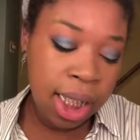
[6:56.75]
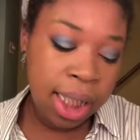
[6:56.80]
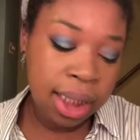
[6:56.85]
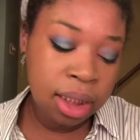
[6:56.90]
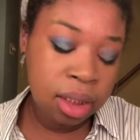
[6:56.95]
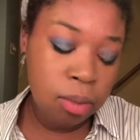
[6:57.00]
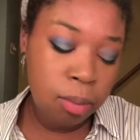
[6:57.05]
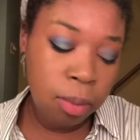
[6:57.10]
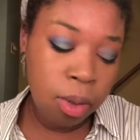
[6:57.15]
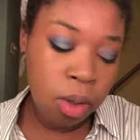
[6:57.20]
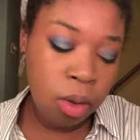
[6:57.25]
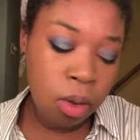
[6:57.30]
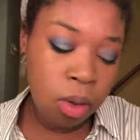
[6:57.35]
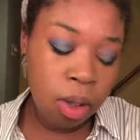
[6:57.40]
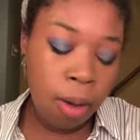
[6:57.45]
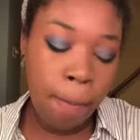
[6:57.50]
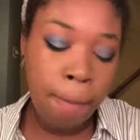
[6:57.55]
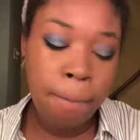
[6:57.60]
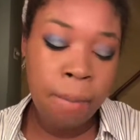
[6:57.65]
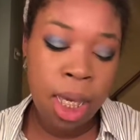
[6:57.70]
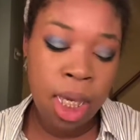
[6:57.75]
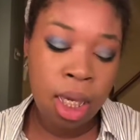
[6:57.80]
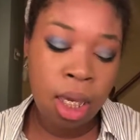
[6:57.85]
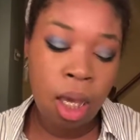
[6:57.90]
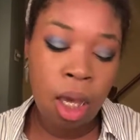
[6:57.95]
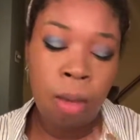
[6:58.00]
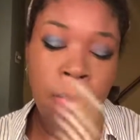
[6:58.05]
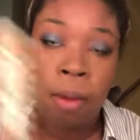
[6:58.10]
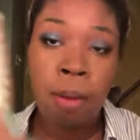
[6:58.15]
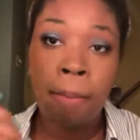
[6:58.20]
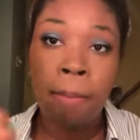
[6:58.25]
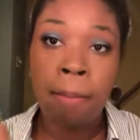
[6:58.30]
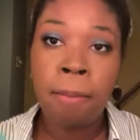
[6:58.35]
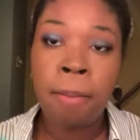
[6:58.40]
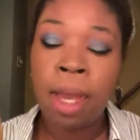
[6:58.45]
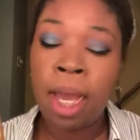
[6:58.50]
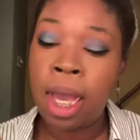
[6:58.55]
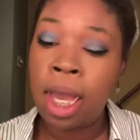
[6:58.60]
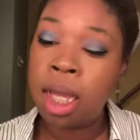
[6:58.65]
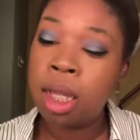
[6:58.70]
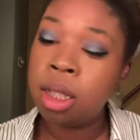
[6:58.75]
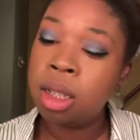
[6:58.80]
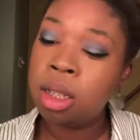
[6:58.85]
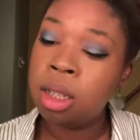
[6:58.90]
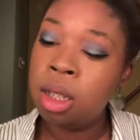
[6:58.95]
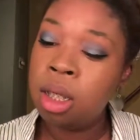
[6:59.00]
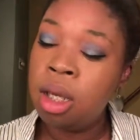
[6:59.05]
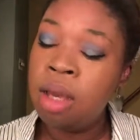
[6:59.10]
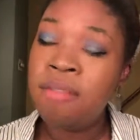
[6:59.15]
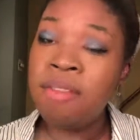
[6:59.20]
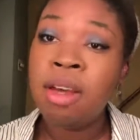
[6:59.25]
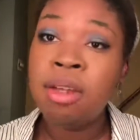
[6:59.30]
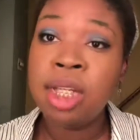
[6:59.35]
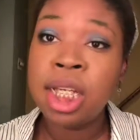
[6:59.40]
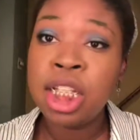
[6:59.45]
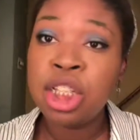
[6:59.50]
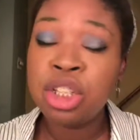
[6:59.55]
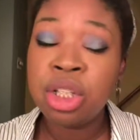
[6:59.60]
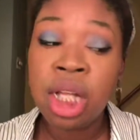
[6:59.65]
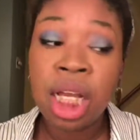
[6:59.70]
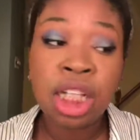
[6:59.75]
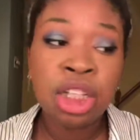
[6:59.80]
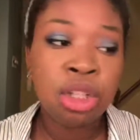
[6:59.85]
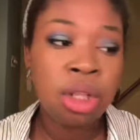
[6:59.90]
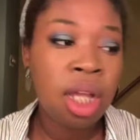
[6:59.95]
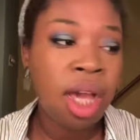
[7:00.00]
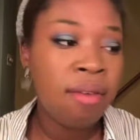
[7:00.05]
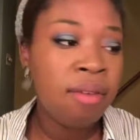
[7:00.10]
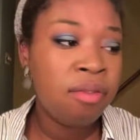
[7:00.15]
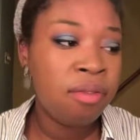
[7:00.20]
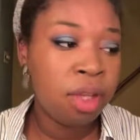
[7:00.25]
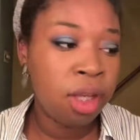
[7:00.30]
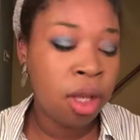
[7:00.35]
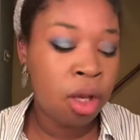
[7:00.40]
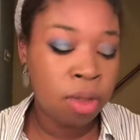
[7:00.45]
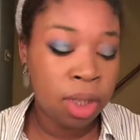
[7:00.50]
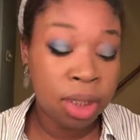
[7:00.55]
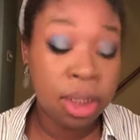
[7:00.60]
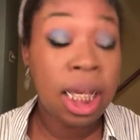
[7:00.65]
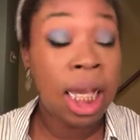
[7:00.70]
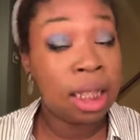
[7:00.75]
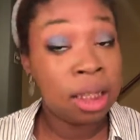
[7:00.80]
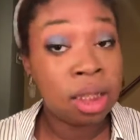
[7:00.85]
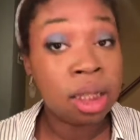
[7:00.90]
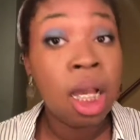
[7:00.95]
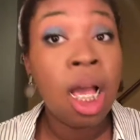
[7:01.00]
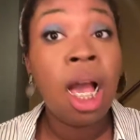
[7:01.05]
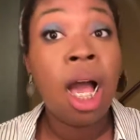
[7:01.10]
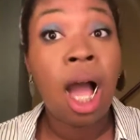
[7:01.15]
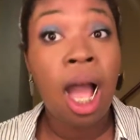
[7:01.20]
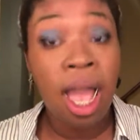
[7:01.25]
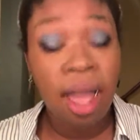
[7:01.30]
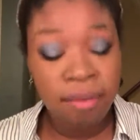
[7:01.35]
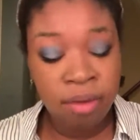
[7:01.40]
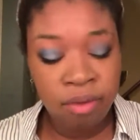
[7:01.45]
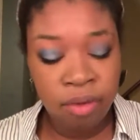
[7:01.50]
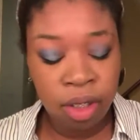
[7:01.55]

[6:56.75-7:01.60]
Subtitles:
It's a Milk Makeup Matte foundation. I should have a video on this. Yes, I have a